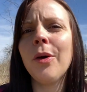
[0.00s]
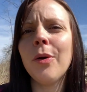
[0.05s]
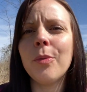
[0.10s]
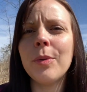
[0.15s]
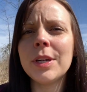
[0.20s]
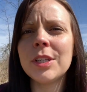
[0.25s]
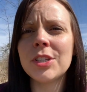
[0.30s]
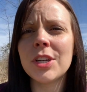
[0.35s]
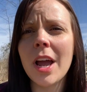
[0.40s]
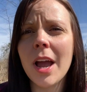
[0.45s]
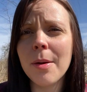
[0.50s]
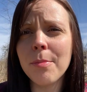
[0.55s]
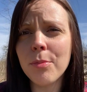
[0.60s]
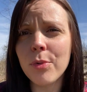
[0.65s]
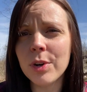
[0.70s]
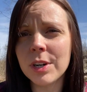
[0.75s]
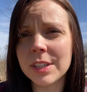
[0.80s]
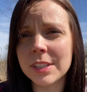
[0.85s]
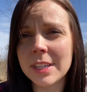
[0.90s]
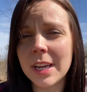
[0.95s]
which I'm
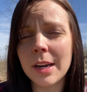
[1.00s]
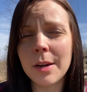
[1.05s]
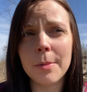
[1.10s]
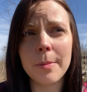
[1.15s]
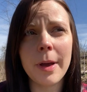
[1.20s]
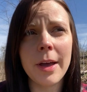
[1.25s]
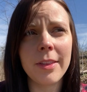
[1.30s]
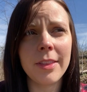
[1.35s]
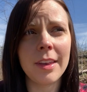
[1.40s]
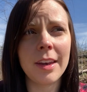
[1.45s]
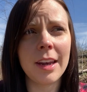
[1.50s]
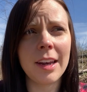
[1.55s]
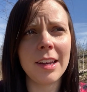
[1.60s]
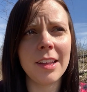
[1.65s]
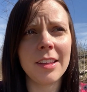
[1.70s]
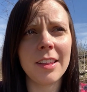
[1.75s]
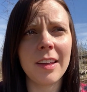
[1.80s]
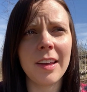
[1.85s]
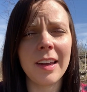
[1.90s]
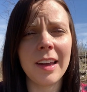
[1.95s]
more excited about than
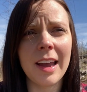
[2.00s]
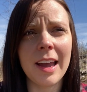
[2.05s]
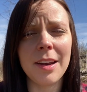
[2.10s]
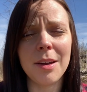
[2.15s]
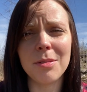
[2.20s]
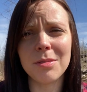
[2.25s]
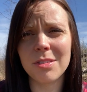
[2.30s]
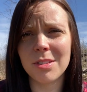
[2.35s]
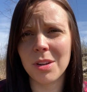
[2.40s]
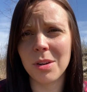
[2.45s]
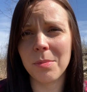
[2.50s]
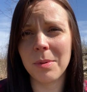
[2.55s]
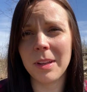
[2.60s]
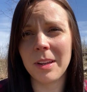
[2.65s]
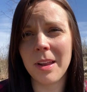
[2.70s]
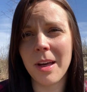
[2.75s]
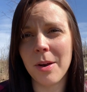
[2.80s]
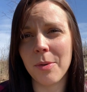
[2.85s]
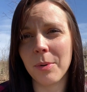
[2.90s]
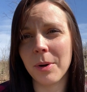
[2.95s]
anything. I know it's going to be a
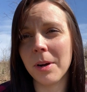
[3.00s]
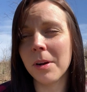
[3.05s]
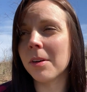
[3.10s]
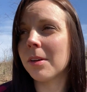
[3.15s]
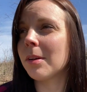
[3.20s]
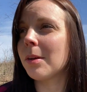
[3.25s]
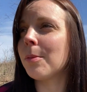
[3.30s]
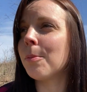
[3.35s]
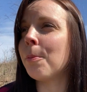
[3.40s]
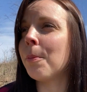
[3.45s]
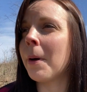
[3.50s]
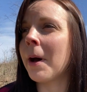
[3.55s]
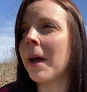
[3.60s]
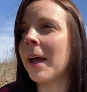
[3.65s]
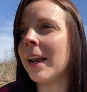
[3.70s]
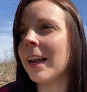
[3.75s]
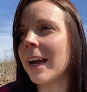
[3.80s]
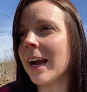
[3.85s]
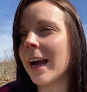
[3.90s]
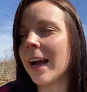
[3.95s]
lot of work,
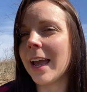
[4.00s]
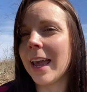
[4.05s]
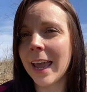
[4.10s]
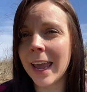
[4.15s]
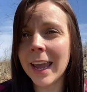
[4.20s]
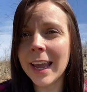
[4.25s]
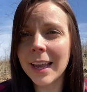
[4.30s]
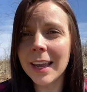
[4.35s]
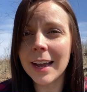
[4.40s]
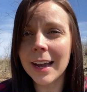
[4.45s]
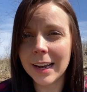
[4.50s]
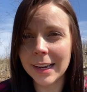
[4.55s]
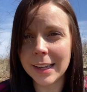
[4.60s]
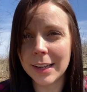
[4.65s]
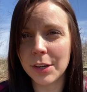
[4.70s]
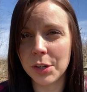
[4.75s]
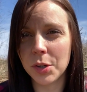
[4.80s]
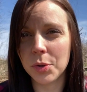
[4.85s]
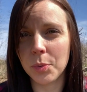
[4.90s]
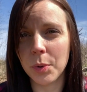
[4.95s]
but A, I
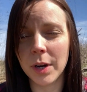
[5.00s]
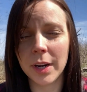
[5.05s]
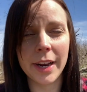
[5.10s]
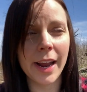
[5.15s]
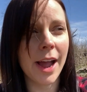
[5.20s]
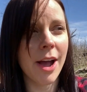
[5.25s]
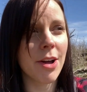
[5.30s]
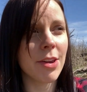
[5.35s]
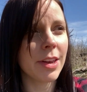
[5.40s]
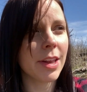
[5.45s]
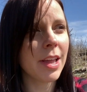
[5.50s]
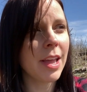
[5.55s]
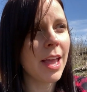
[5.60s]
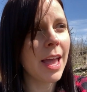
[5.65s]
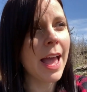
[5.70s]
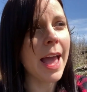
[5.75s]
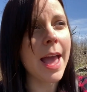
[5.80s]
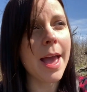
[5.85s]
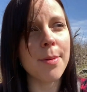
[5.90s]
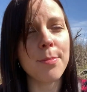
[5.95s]
need a good workout,
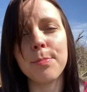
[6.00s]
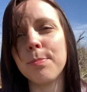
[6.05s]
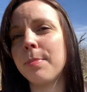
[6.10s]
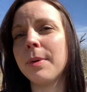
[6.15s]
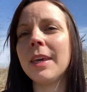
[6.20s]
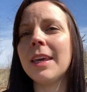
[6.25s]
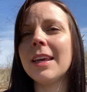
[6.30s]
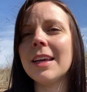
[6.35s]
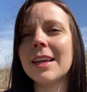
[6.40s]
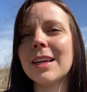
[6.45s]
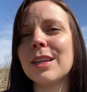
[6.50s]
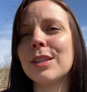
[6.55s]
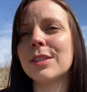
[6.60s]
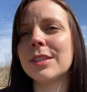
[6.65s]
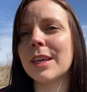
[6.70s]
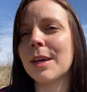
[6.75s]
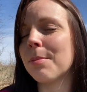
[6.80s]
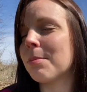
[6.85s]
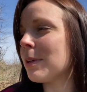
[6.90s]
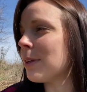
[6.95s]
and B, it
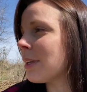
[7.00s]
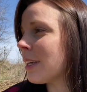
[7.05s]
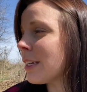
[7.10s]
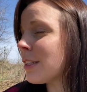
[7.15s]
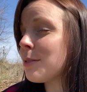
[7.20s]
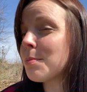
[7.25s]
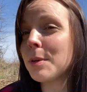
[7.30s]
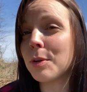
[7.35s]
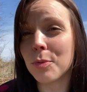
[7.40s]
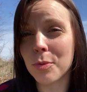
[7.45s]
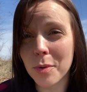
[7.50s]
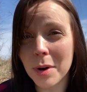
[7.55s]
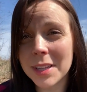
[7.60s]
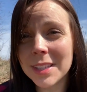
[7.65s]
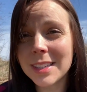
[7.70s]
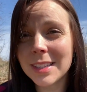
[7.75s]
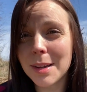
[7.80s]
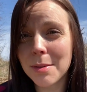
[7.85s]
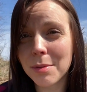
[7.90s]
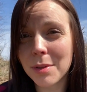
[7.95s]
gets me one
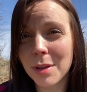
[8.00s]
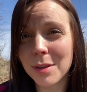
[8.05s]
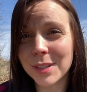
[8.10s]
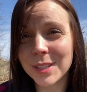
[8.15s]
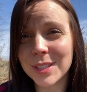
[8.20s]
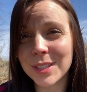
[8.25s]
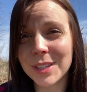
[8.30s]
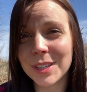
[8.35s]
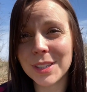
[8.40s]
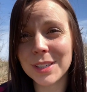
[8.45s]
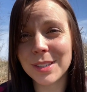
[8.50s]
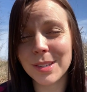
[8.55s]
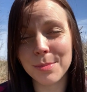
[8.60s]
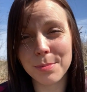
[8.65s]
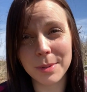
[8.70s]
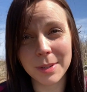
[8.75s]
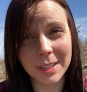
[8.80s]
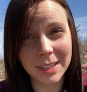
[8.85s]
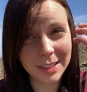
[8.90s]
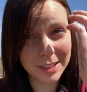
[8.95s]
step closer to
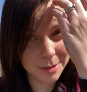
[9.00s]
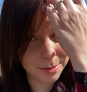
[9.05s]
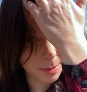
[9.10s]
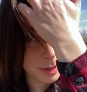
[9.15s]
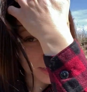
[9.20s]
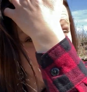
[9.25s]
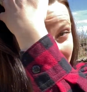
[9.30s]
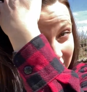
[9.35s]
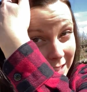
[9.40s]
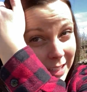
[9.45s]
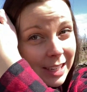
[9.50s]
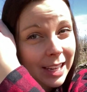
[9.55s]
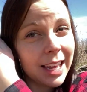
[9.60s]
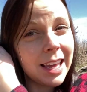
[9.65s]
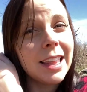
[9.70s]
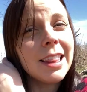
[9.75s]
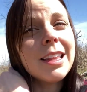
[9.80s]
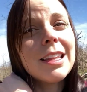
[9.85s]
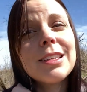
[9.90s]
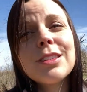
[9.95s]
putting some plants
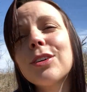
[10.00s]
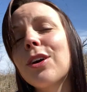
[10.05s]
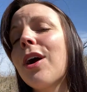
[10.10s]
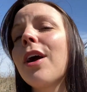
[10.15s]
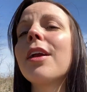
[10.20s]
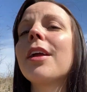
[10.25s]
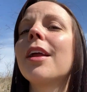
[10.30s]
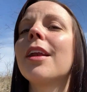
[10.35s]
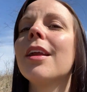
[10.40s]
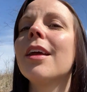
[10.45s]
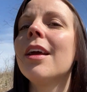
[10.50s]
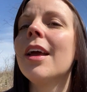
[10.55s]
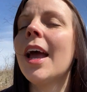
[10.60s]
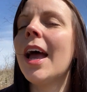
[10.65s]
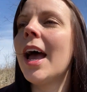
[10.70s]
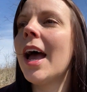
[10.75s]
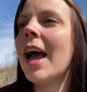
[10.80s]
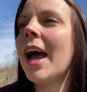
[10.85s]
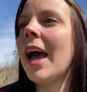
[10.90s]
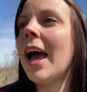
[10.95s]
in this garden.
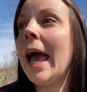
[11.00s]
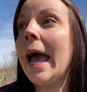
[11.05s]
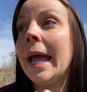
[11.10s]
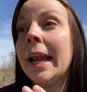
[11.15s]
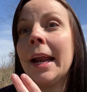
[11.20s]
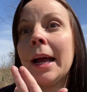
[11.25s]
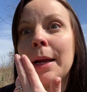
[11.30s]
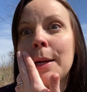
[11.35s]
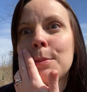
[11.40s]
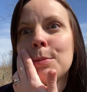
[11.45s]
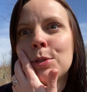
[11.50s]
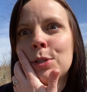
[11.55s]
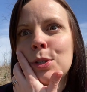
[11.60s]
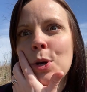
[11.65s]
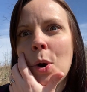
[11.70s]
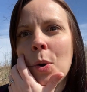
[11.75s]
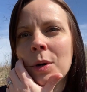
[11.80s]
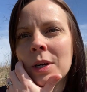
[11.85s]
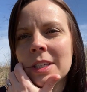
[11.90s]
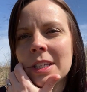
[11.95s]
And I'm
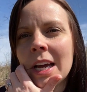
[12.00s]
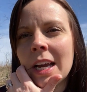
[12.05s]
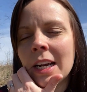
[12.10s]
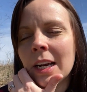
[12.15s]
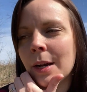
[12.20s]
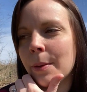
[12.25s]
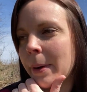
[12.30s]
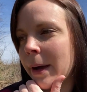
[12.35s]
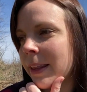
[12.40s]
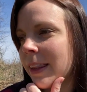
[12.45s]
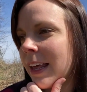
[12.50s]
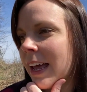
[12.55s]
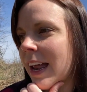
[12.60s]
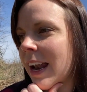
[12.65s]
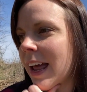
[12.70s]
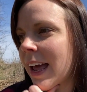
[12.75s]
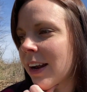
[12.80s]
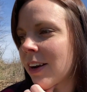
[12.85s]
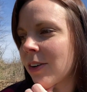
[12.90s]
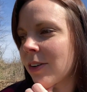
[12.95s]
so excited about
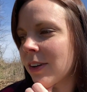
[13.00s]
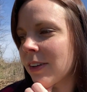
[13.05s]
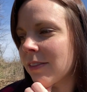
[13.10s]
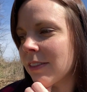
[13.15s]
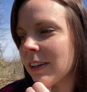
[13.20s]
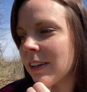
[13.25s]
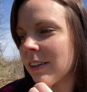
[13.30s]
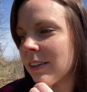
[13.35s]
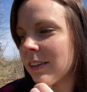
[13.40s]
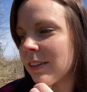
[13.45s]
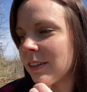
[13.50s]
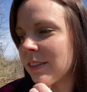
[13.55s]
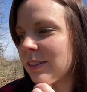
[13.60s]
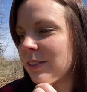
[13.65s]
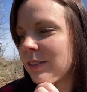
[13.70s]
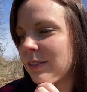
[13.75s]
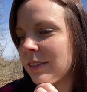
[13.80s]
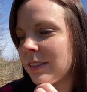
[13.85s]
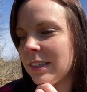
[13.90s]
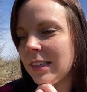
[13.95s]
that. I don't even
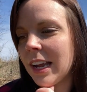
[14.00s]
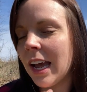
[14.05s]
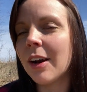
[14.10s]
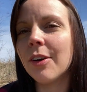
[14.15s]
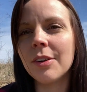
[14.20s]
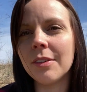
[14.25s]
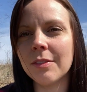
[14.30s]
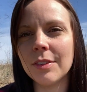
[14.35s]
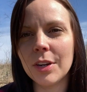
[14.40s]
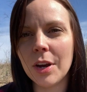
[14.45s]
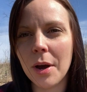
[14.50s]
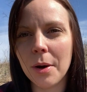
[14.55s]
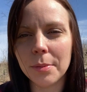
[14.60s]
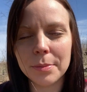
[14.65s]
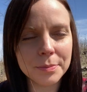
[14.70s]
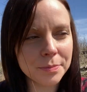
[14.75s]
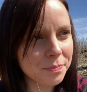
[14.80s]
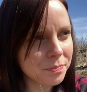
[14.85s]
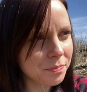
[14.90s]
know.